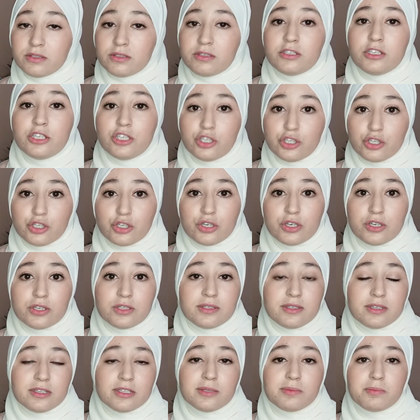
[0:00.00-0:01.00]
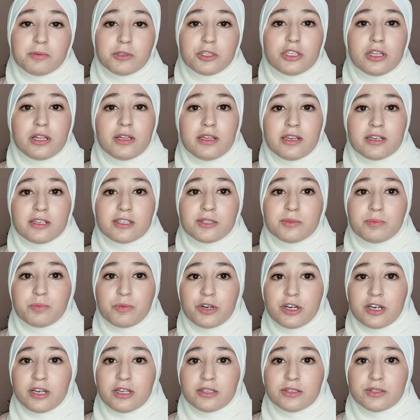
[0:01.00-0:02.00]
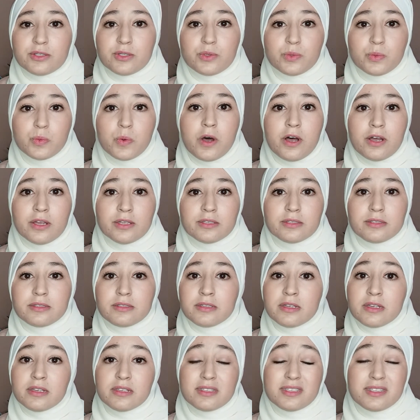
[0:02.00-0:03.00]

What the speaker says: teachers, especially experienced ones.